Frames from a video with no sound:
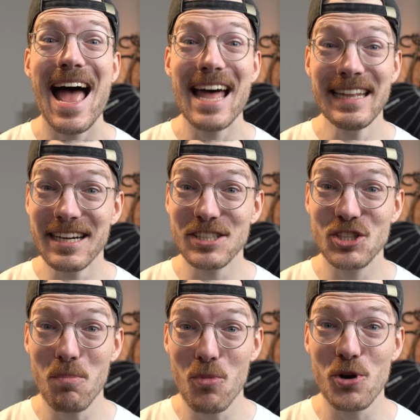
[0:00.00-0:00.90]
And there's
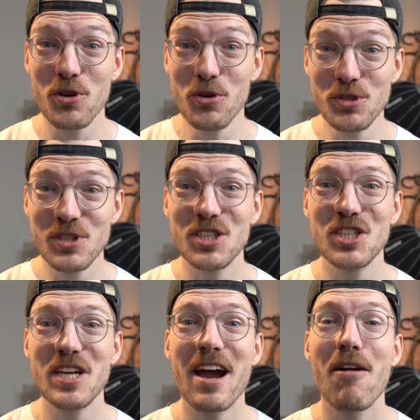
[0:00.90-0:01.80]
some more news to
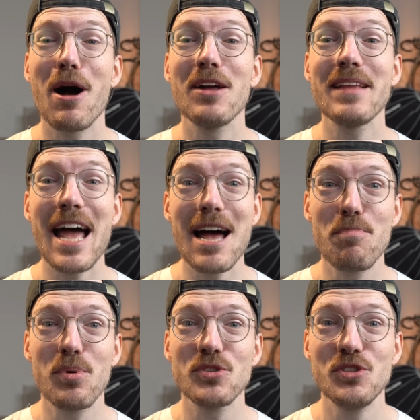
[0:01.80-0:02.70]
share about
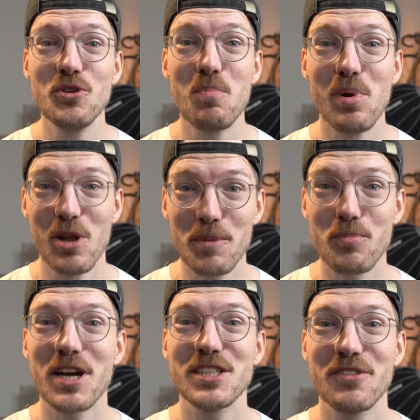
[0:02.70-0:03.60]
Apple's new
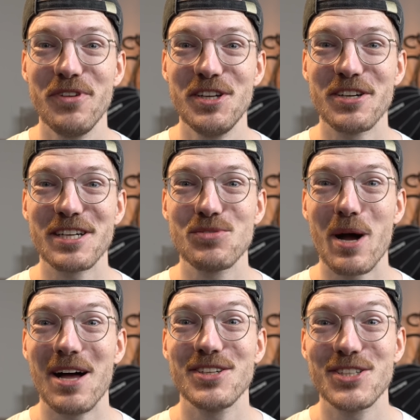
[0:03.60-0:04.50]
blood pressure feature as
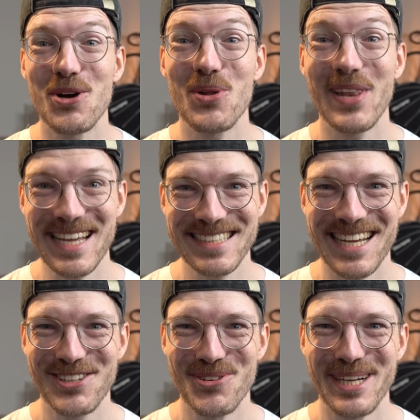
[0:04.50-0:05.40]
well. So let's
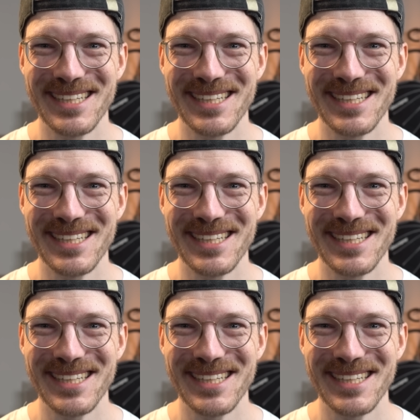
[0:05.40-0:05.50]
get to